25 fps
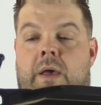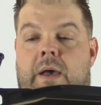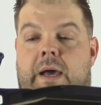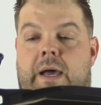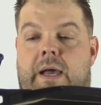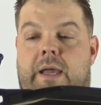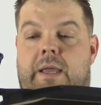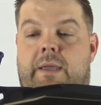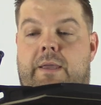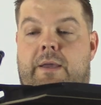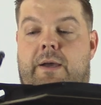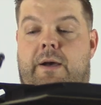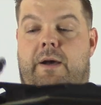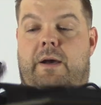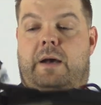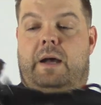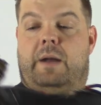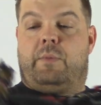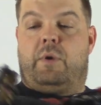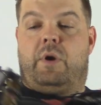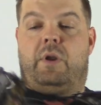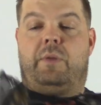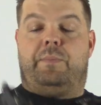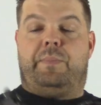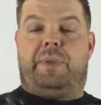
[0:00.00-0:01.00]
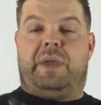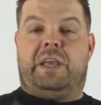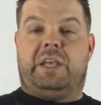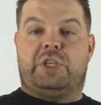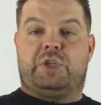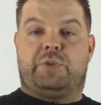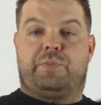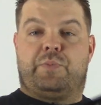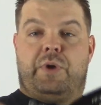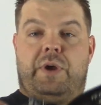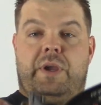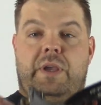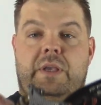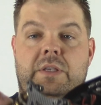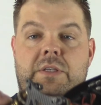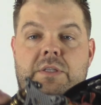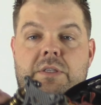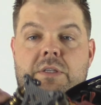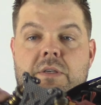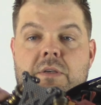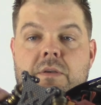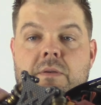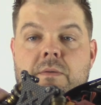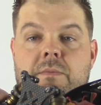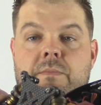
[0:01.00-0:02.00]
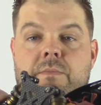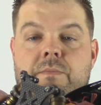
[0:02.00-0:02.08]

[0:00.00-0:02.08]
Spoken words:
running pink springs.